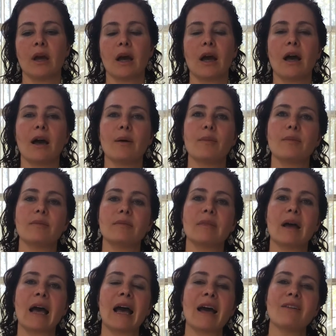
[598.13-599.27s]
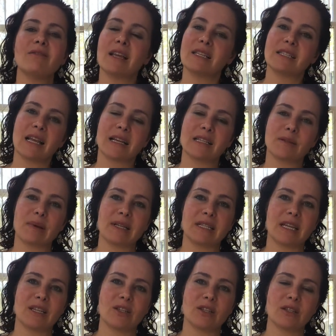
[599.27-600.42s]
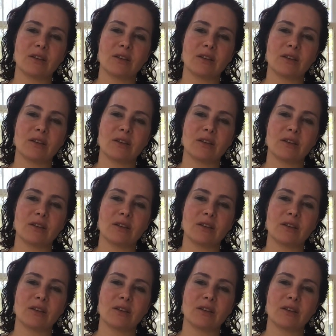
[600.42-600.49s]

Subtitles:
have less expectations